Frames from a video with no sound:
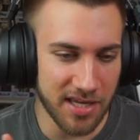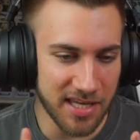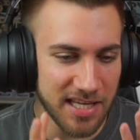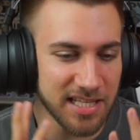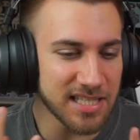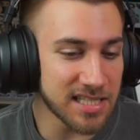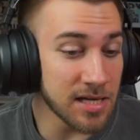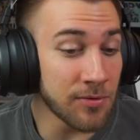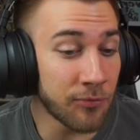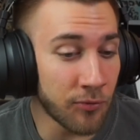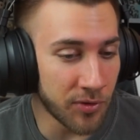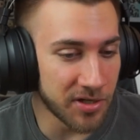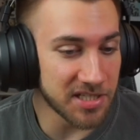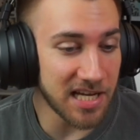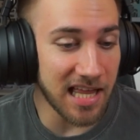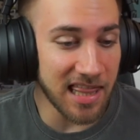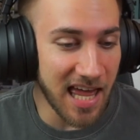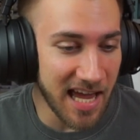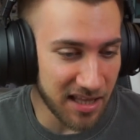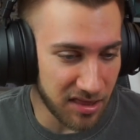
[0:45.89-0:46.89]
He is different.
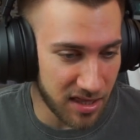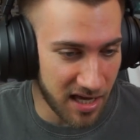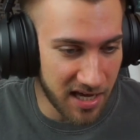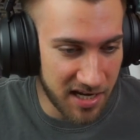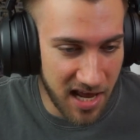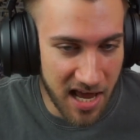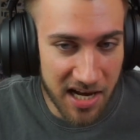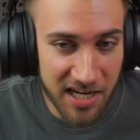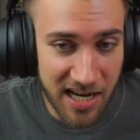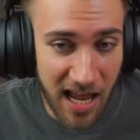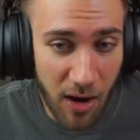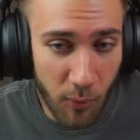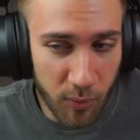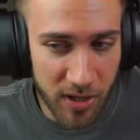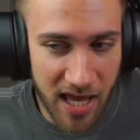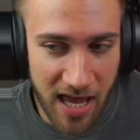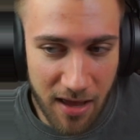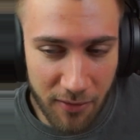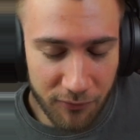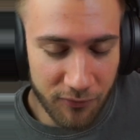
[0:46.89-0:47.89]
I like that. Now we
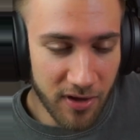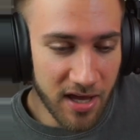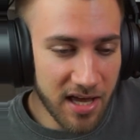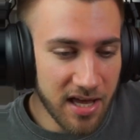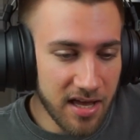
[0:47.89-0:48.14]
have